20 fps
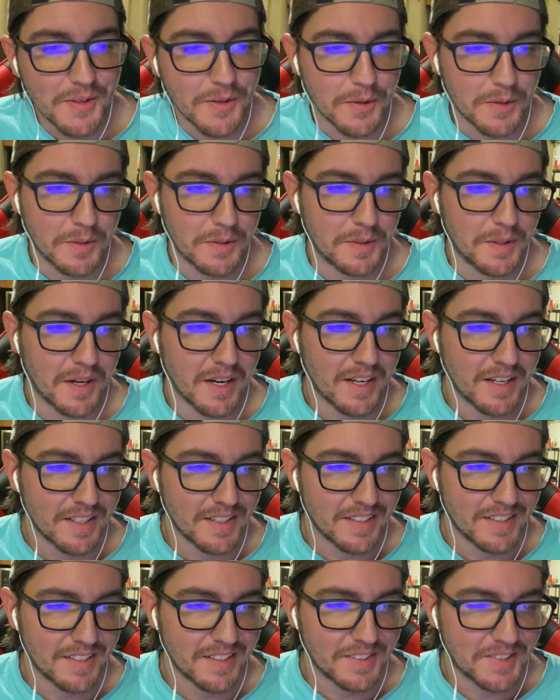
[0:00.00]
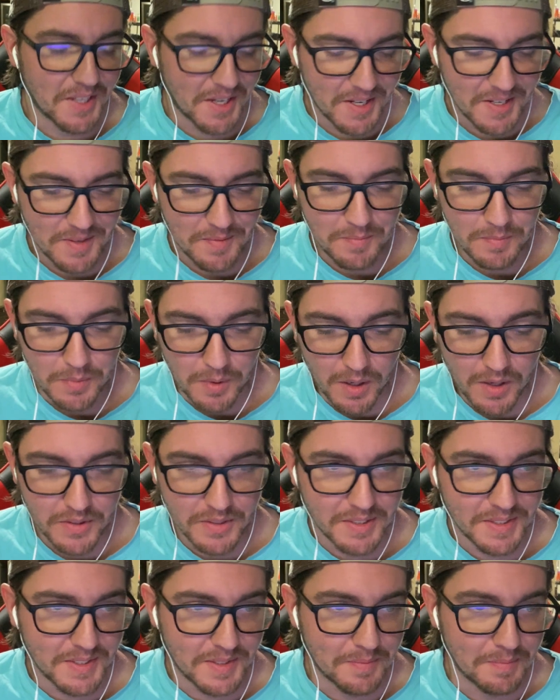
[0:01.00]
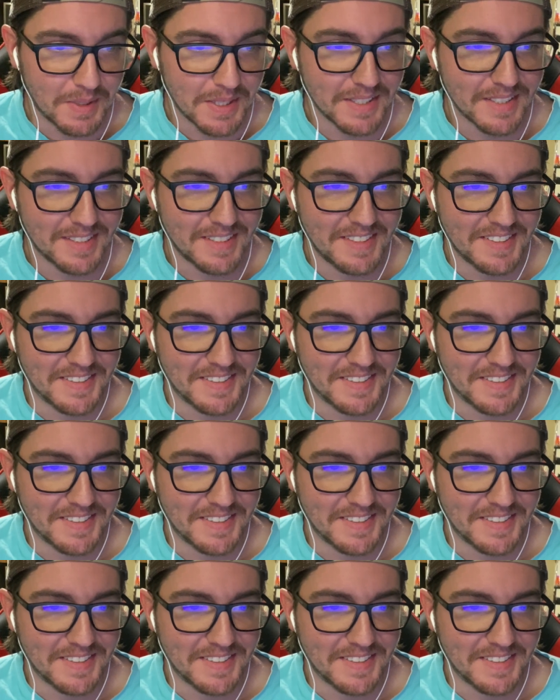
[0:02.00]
your son, brother, your mother,